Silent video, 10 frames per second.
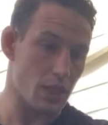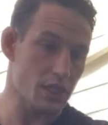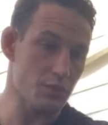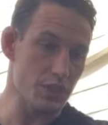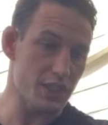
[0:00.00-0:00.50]

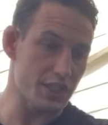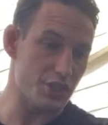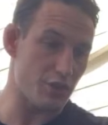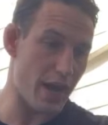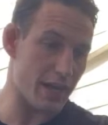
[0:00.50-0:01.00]
As we're
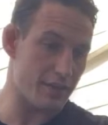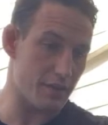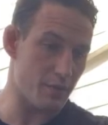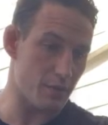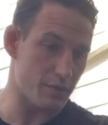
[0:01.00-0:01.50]

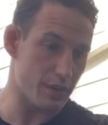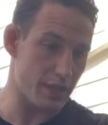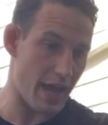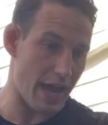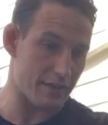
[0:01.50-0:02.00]
contracting, we're
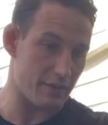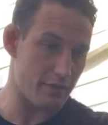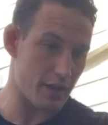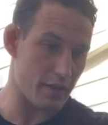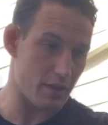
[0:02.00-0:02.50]
really
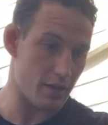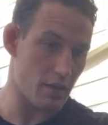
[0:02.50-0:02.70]
activating